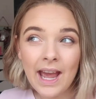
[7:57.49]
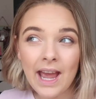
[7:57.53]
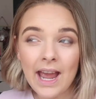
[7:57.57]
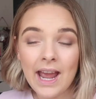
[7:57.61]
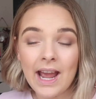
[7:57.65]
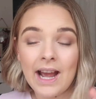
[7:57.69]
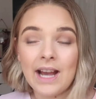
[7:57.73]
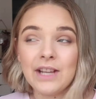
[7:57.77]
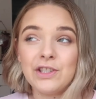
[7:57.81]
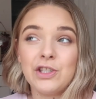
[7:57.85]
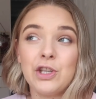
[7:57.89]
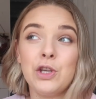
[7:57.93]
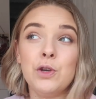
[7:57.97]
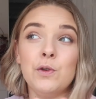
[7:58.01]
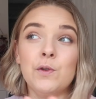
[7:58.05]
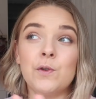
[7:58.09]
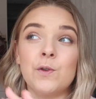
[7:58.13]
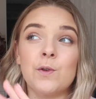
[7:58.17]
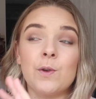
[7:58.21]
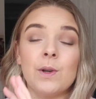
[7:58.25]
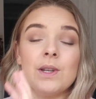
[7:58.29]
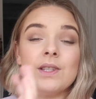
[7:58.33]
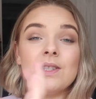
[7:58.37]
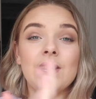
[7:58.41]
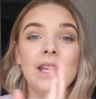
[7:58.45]
It has a
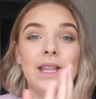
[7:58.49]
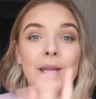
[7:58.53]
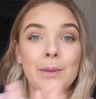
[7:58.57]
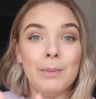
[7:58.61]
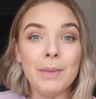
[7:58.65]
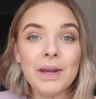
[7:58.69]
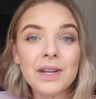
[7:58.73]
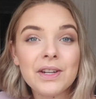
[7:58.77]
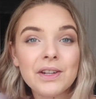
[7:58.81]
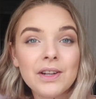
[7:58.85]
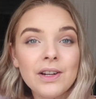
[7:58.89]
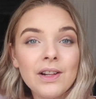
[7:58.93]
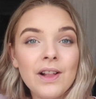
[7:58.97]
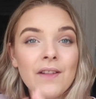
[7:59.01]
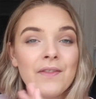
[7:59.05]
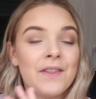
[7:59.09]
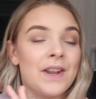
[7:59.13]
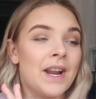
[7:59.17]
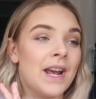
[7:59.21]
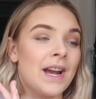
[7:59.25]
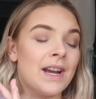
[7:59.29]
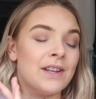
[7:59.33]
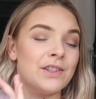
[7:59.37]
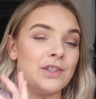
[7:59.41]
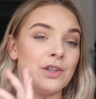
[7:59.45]
huge twist in the middle, and
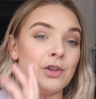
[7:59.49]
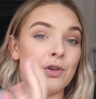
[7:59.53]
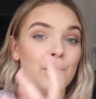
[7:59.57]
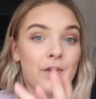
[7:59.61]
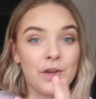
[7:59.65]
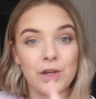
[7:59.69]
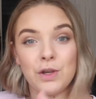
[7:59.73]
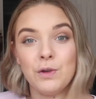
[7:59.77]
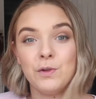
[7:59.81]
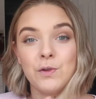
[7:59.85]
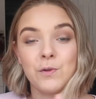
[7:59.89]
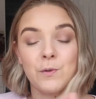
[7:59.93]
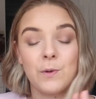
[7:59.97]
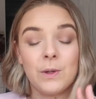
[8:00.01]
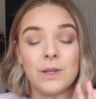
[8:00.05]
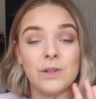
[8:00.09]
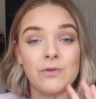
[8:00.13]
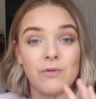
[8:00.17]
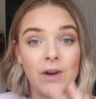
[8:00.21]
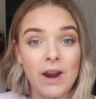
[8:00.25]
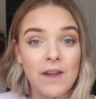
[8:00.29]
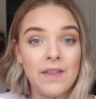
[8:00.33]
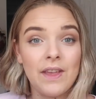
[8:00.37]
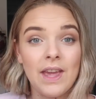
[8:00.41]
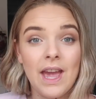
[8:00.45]
then it has another huge
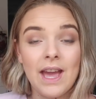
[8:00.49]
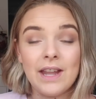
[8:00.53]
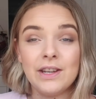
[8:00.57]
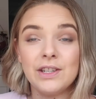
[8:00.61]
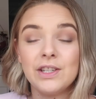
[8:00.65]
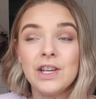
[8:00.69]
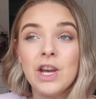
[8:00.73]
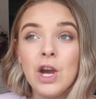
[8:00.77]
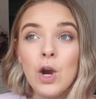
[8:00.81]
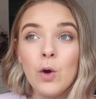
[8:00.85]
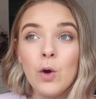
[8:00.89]
twist right at the end,